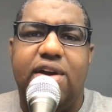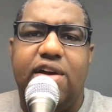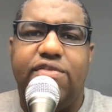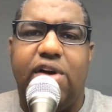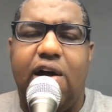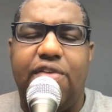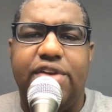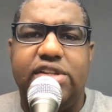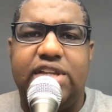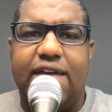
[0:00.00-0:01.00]
for all
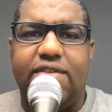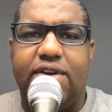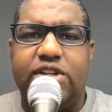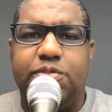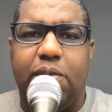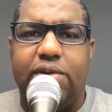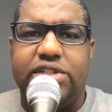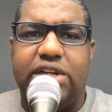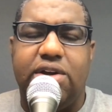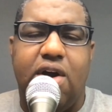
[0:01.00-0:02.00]
things Kevin Gray
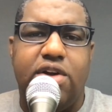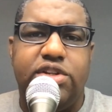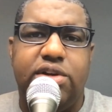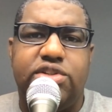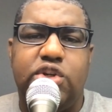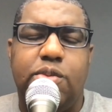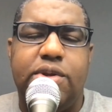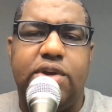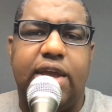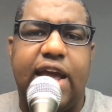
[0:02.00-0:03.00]
Sports here on YouTube,
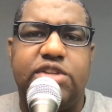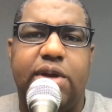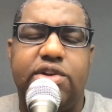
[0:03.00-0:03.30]
and you can catch me on